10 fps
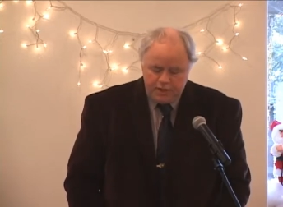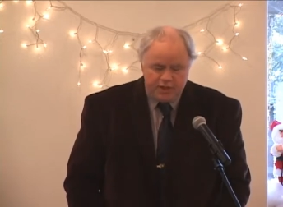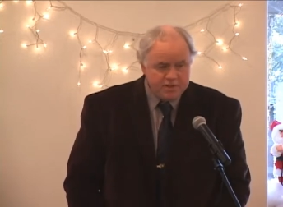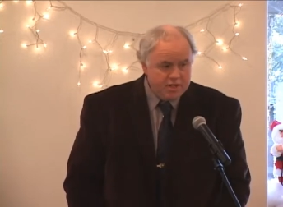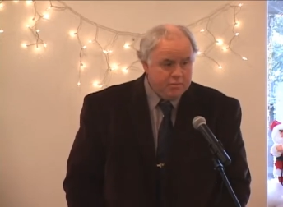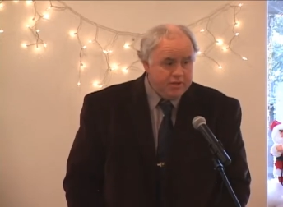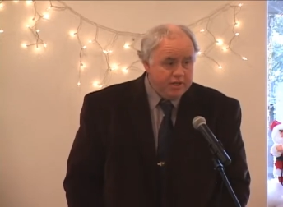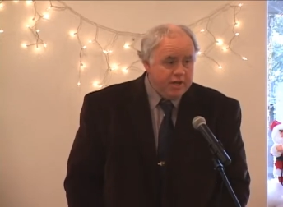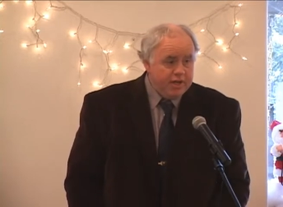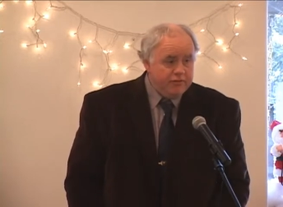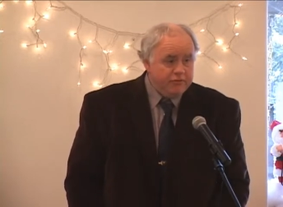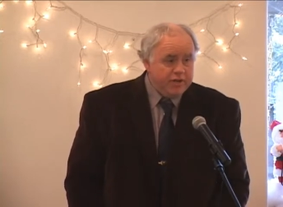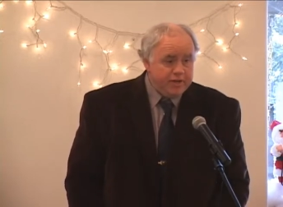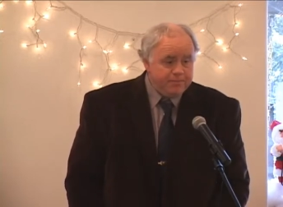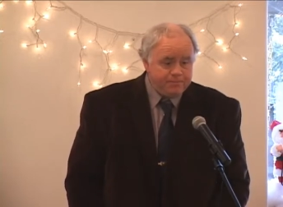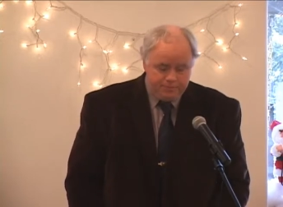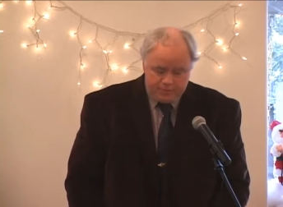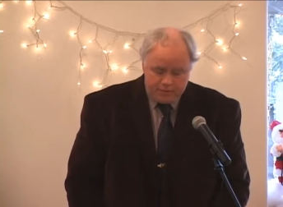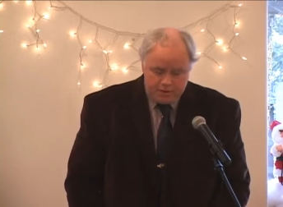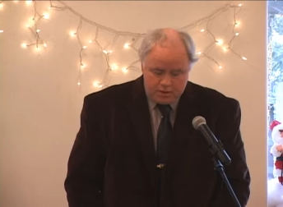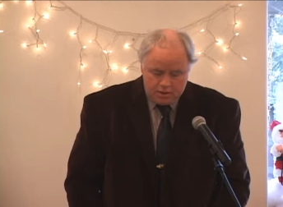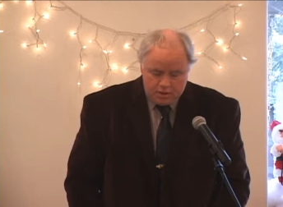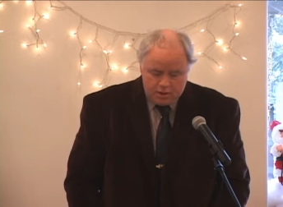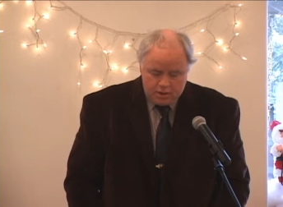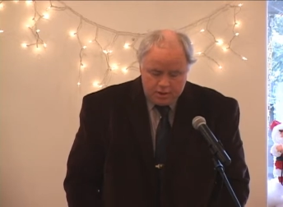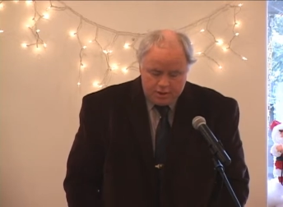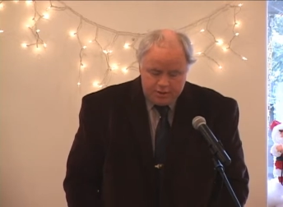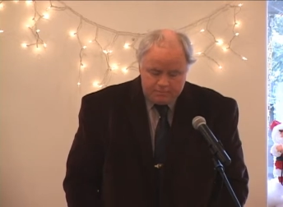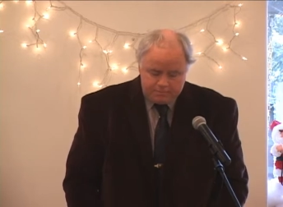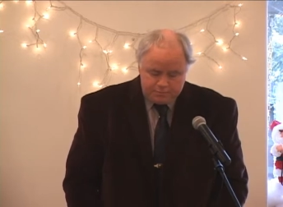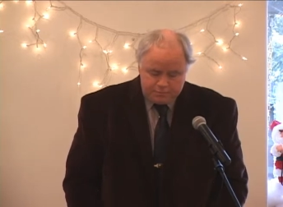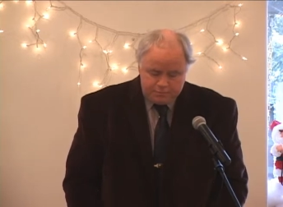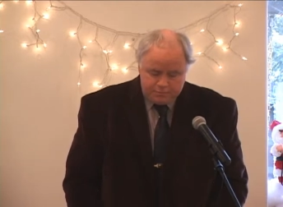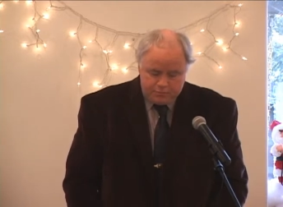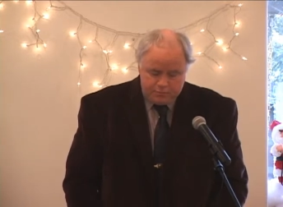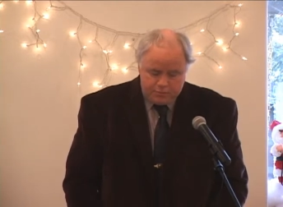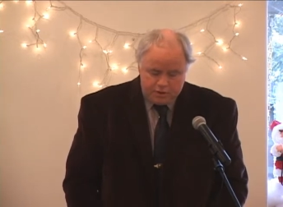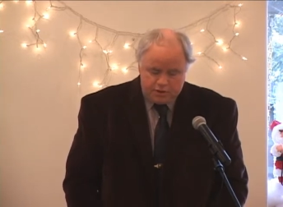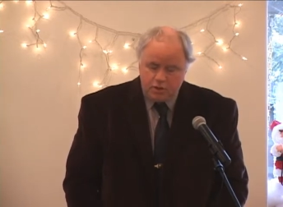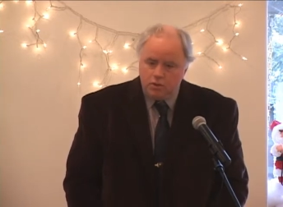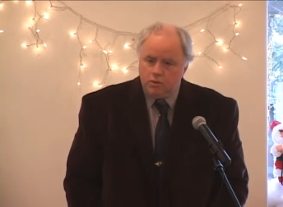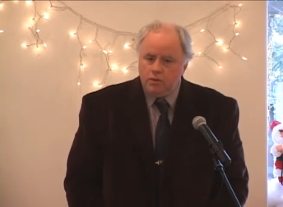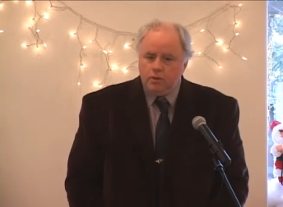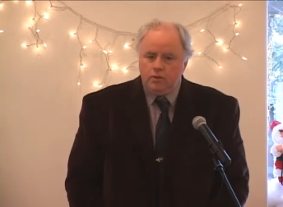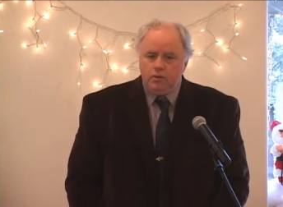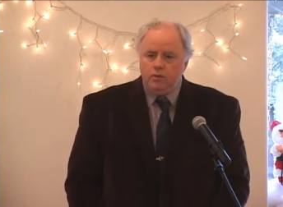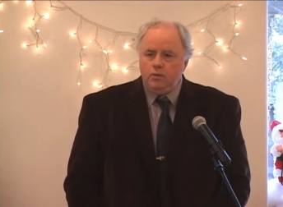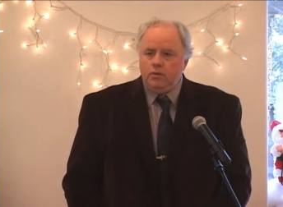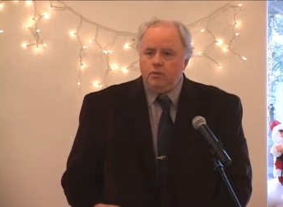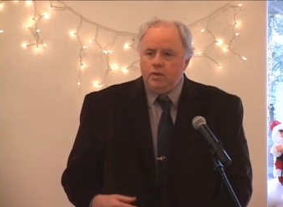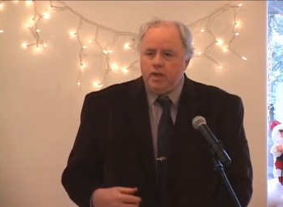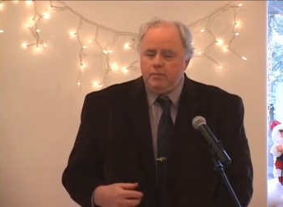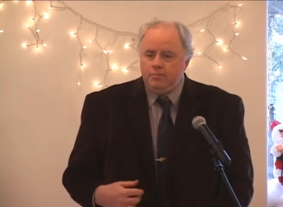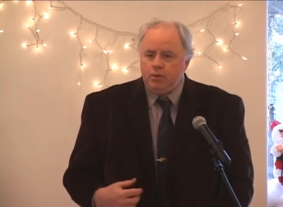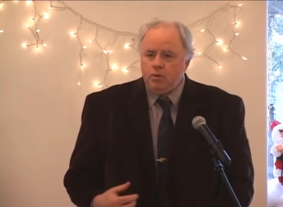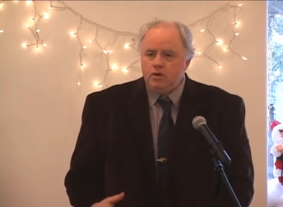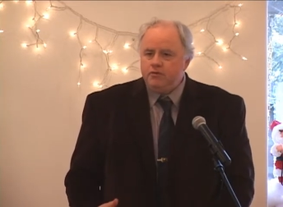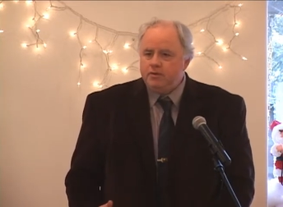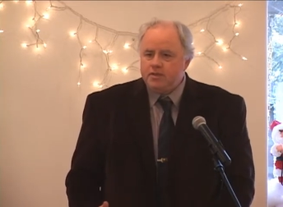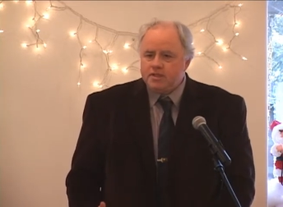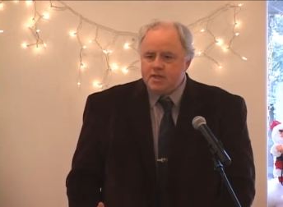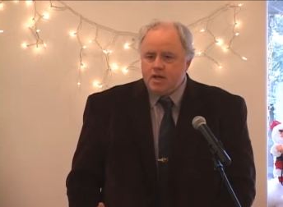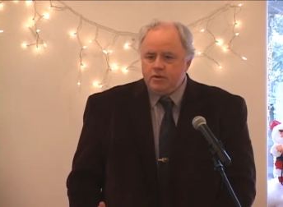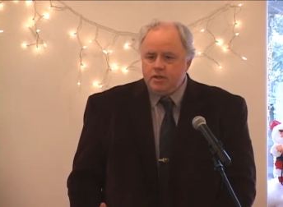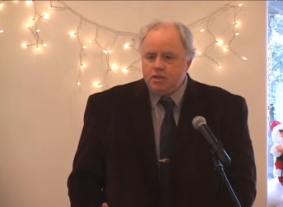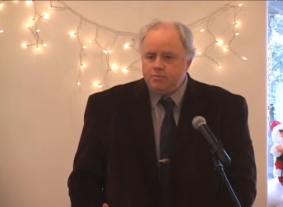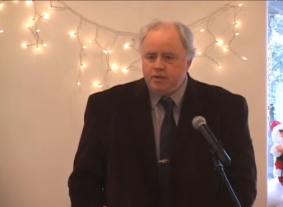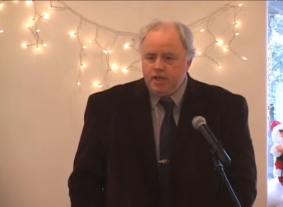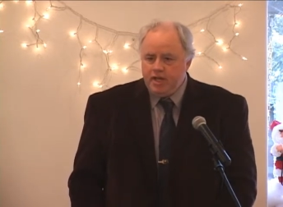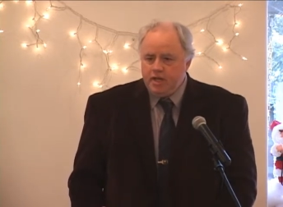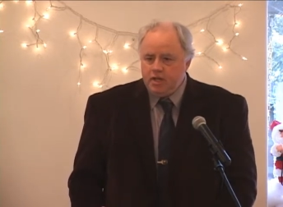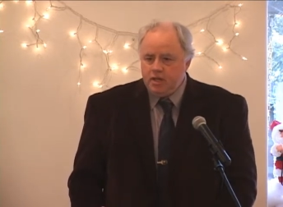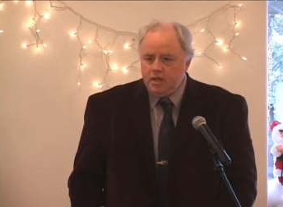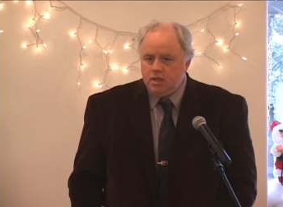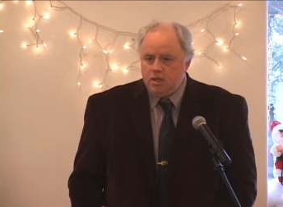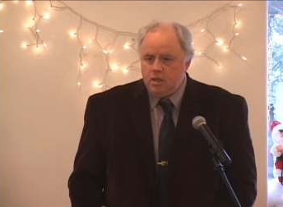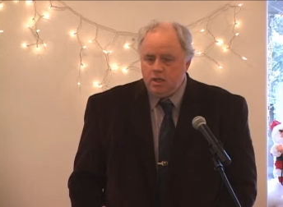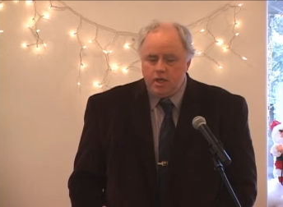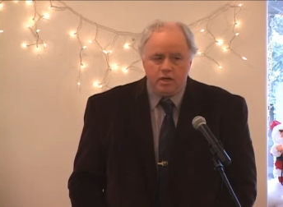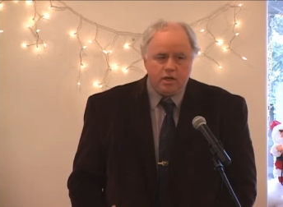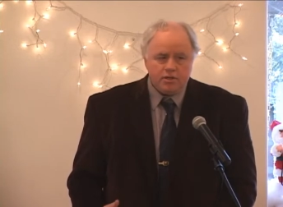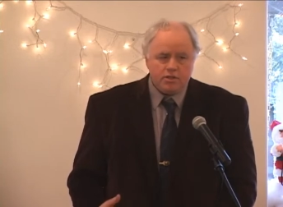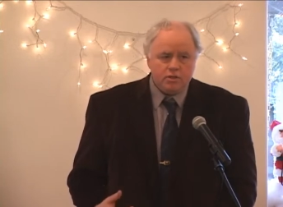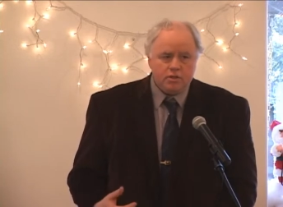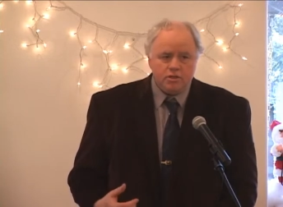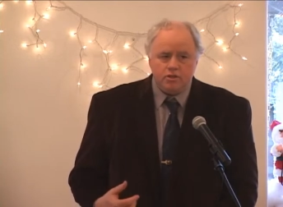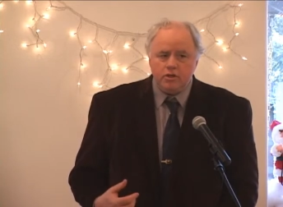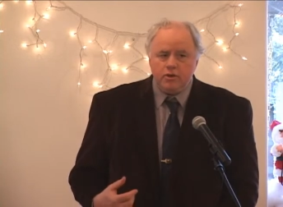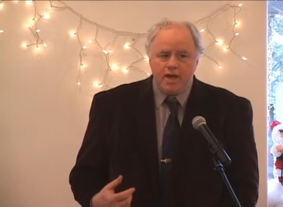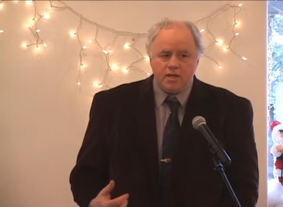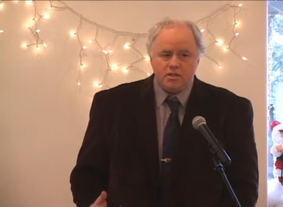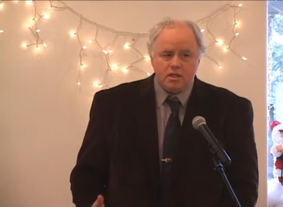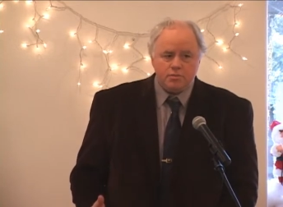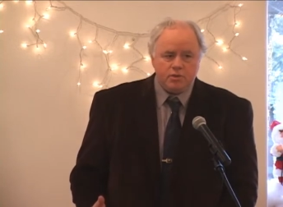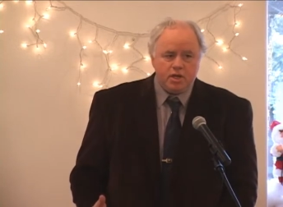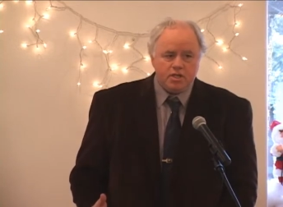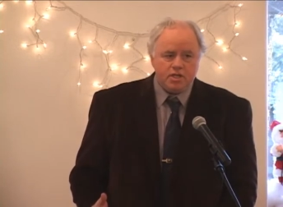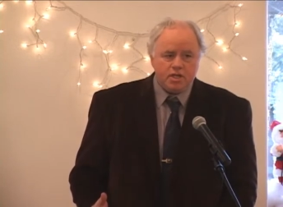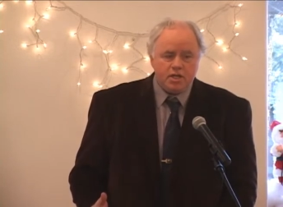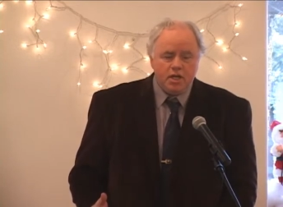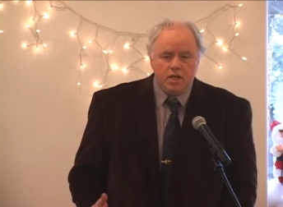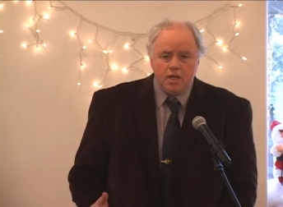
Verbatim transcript: And same with the IFA. Um, so, born from the Southeast Plan and also the Juneau Access Project,